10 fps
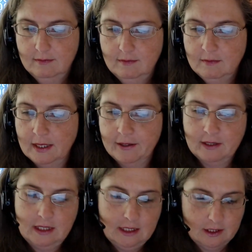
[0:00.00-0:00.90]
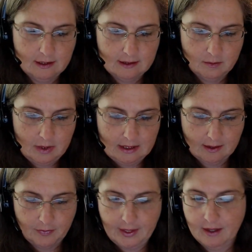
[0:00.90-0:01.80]
But you're teaching somebody
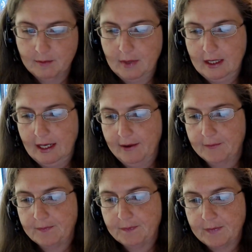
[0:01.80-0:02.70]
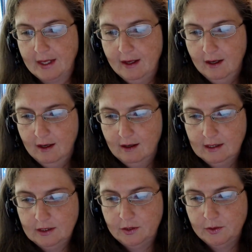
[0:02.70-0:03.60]
something on Monday.
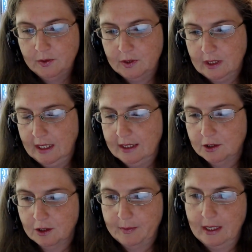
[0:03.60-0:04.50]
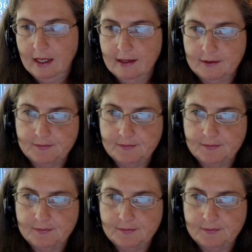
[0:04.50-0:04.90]
On Tuesday, Gemini.